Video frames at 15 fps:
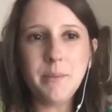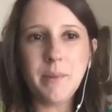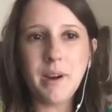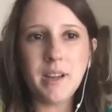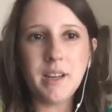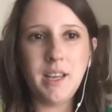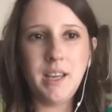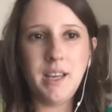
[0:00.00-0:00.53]

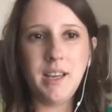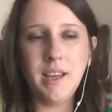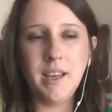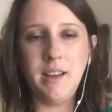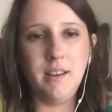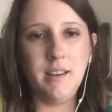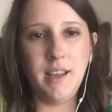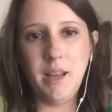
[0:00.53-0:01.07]
marketing
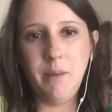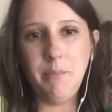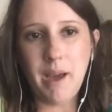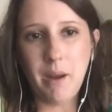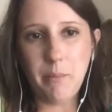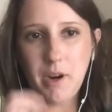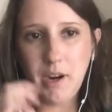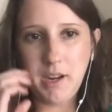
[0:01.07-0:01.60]
and
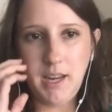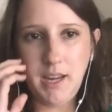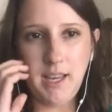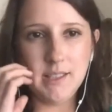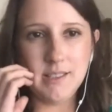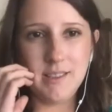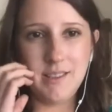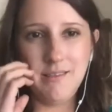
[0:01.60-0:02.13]
inbound marketing
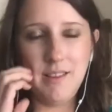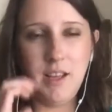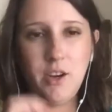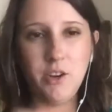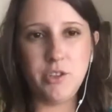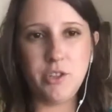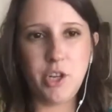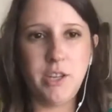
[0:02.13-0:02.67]
is an
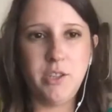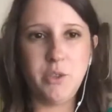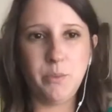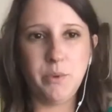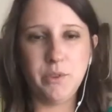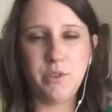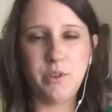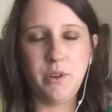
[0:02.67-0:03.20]

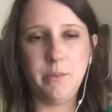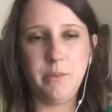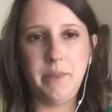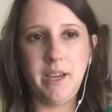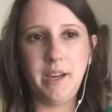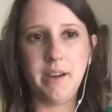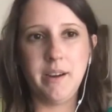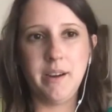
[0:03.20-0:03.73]
interchangeable term
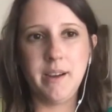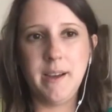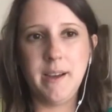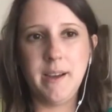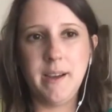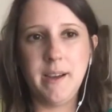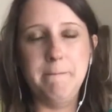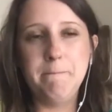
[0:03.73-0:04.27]
there.
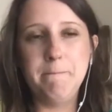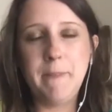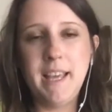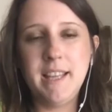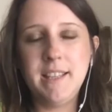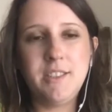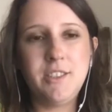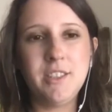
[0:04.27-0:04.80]

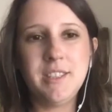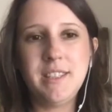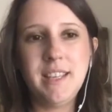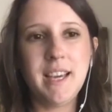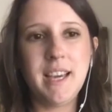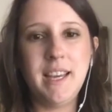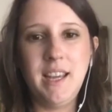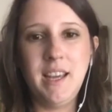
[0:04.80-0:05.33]
It's just
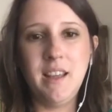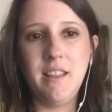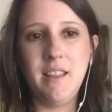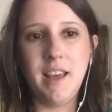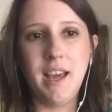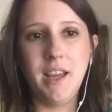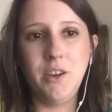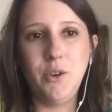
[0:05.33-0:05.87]
the idea
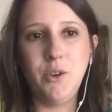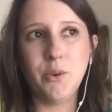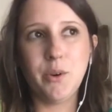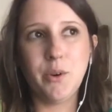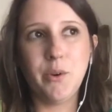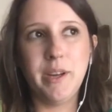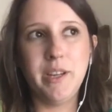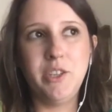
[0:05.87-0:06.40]
that you're
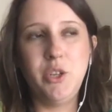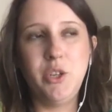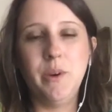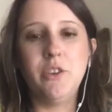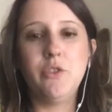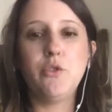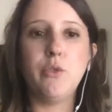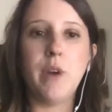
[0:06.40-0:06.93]
going to
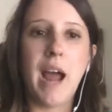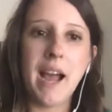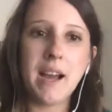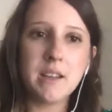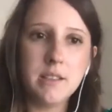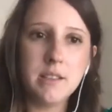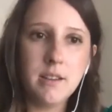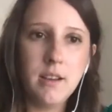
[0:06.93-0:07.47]

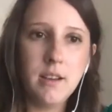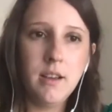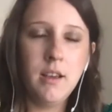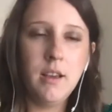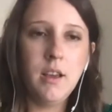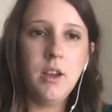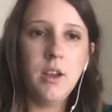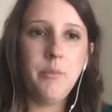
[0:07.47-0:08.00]
attract
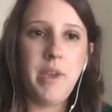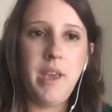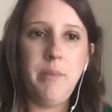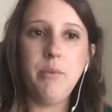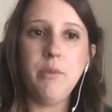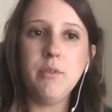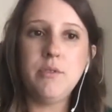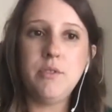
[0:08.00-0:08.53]

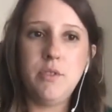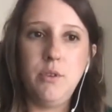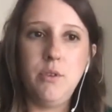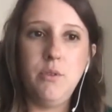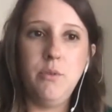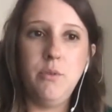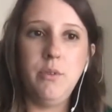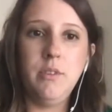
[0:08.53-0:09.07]
people
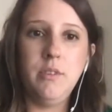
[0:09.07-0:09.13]
to